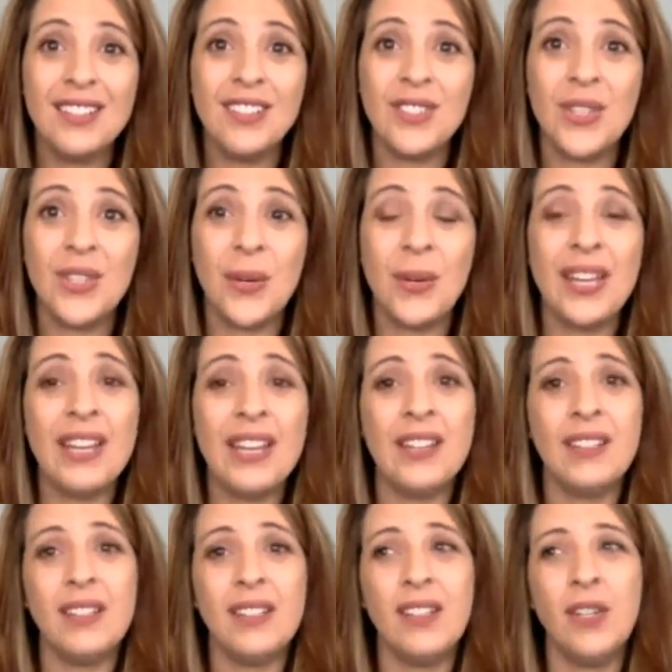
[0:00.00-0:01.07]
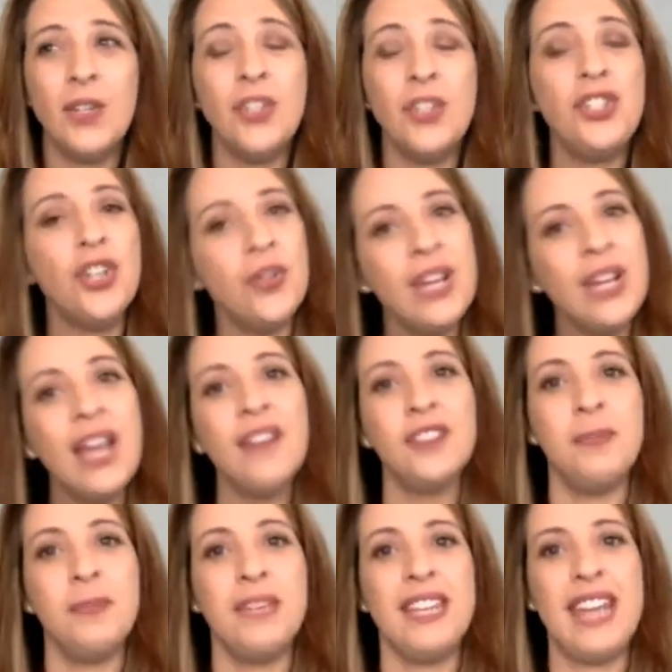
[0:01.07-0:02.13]
So, and you know, you don't have to
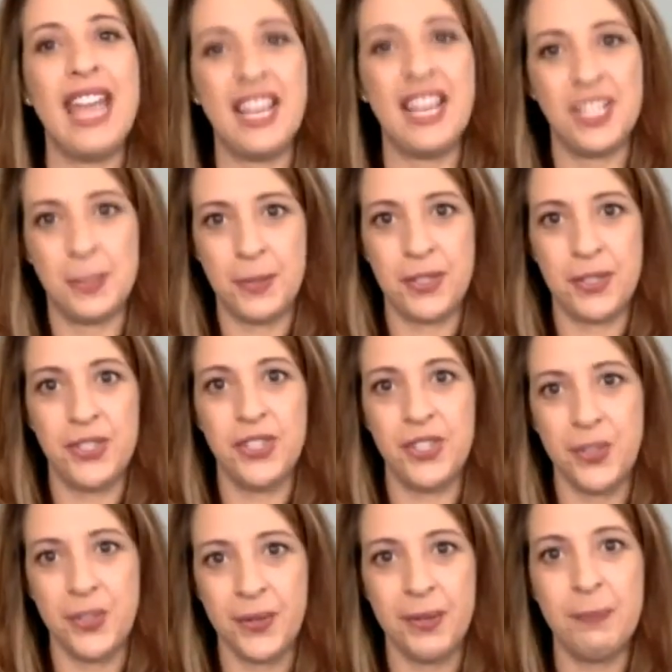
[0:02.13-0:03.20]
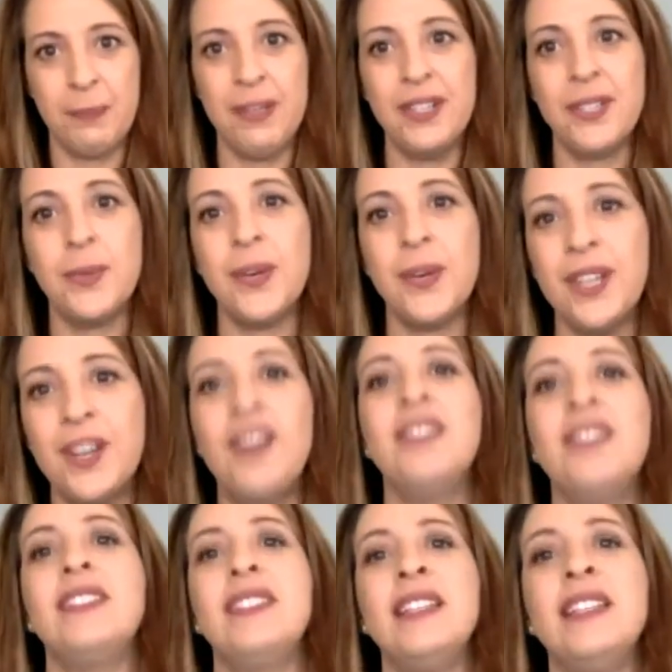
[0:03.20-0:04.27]
be an expert to do it, because quite
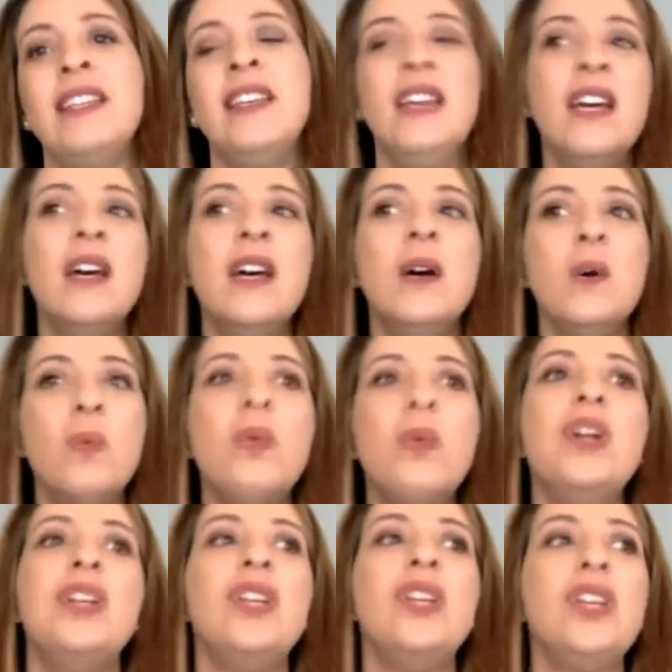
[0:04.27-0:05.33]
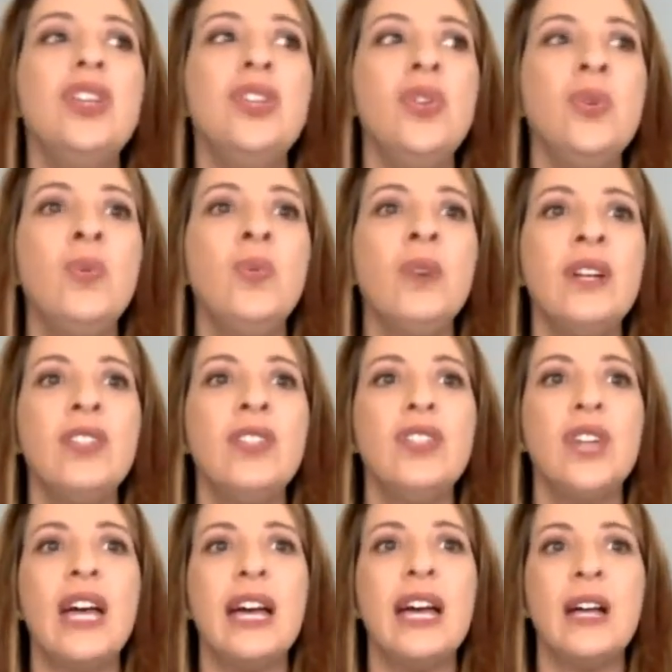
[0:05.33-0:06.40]
honestly, when you want to
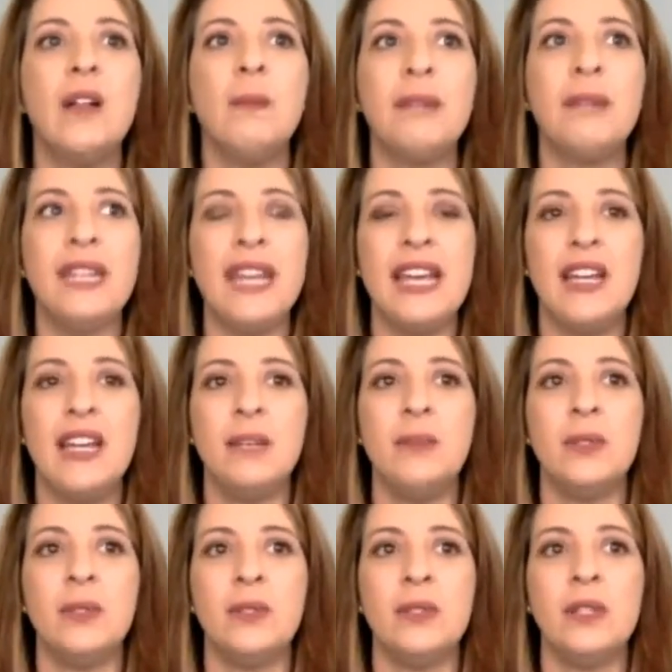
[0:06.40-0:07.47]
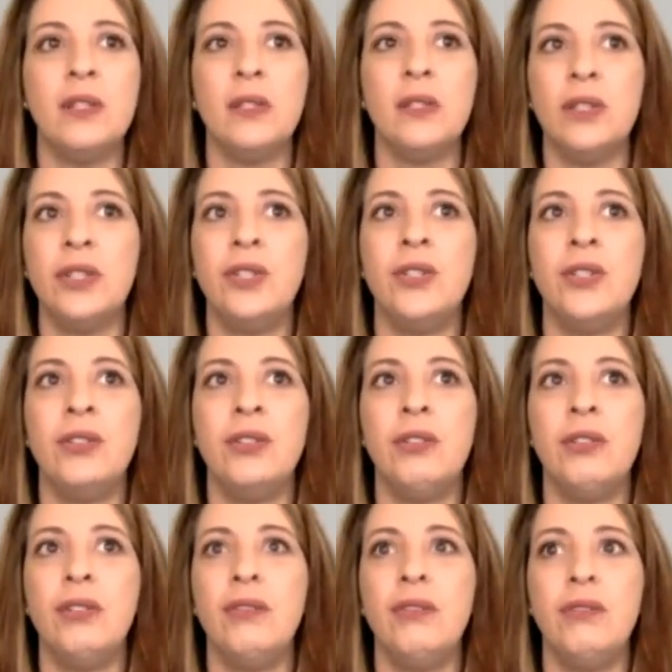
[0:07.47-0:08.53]
help an animal learn,
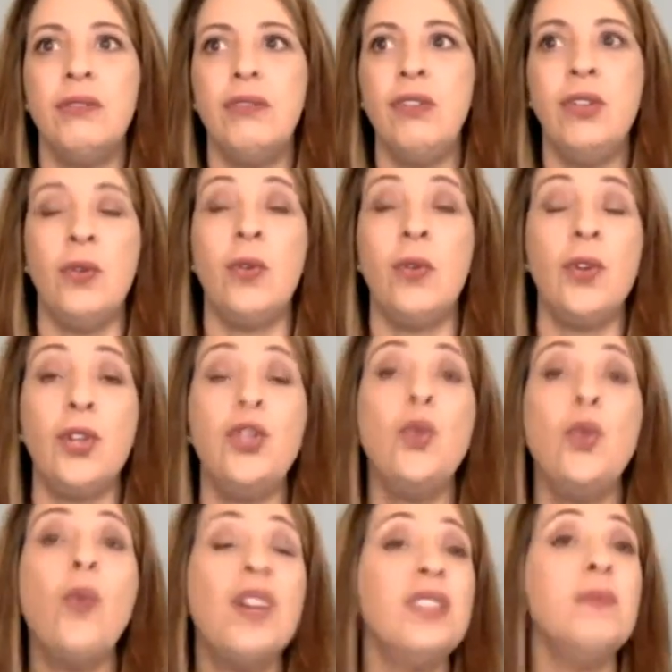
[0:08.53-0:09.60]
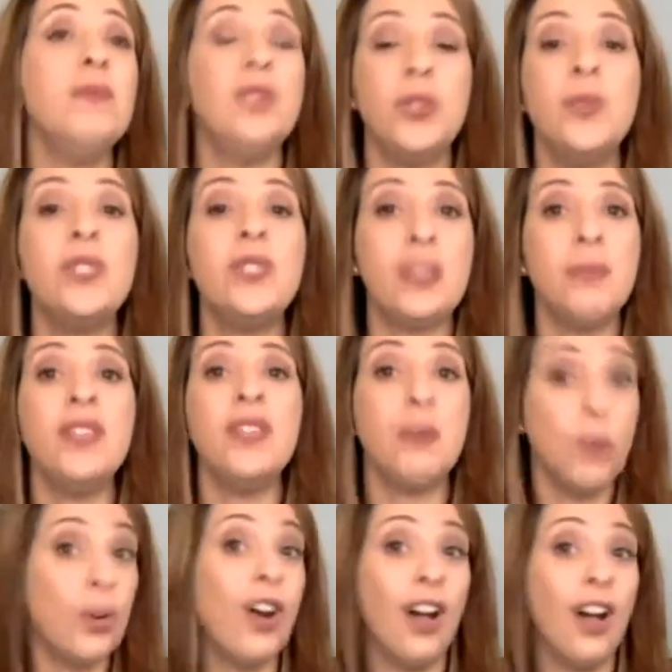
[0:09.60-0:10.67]
you know, or you want them to do something
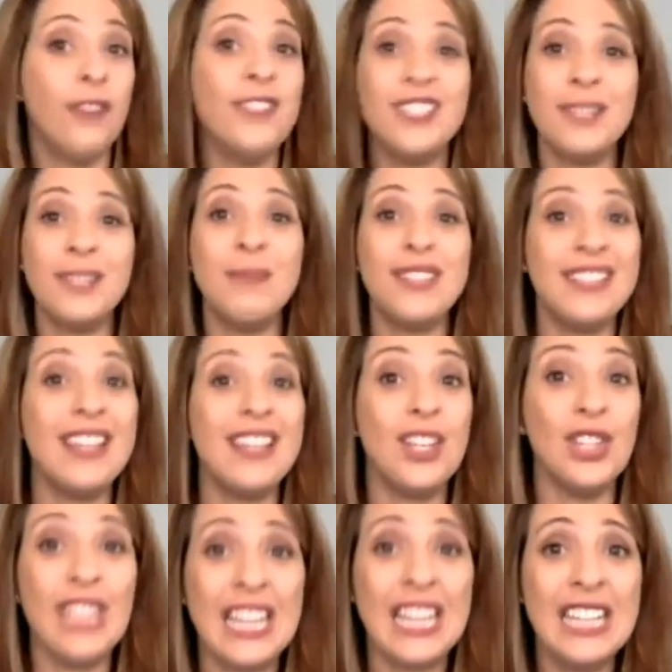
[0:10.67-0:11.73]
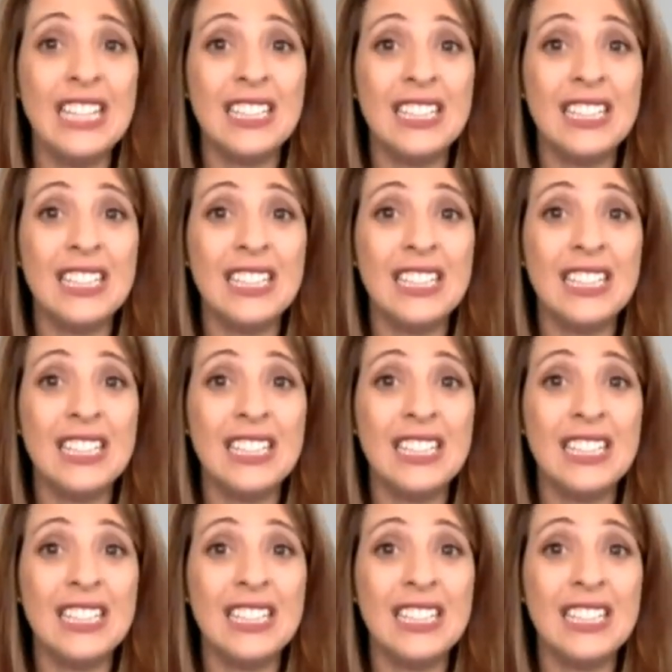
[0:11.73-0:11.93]
more often, something that you like,